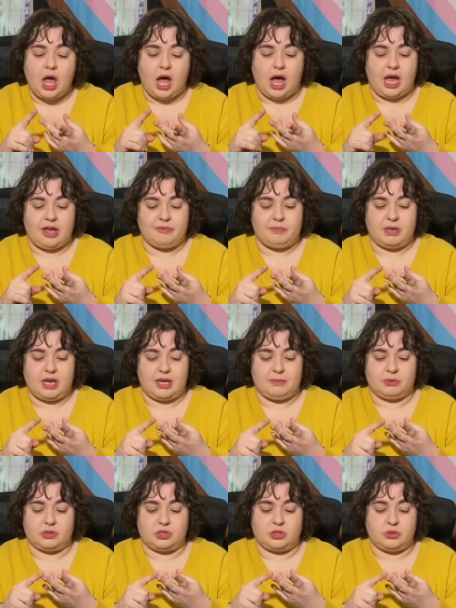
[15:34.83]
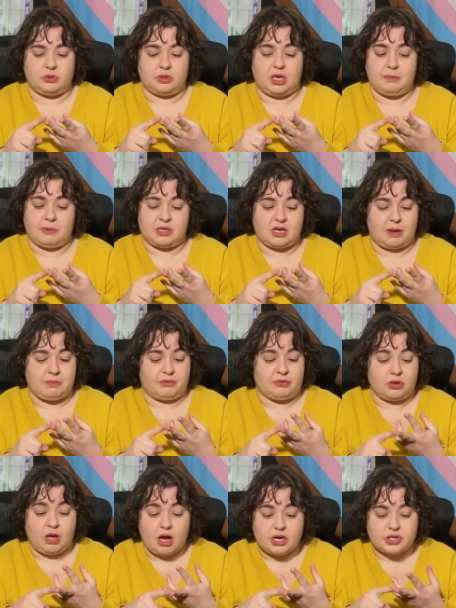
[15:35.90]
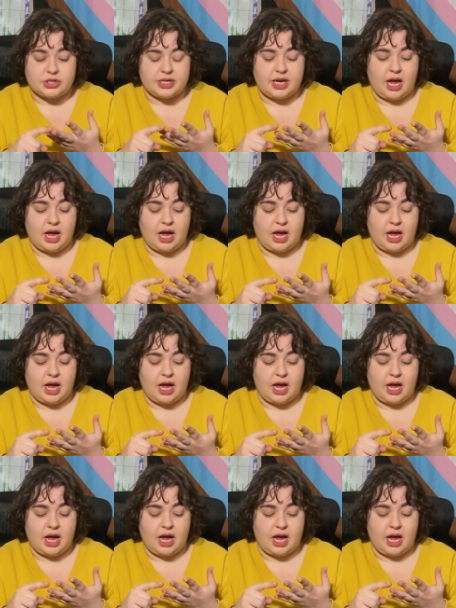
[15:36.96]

I have been able to keep on top of laundry,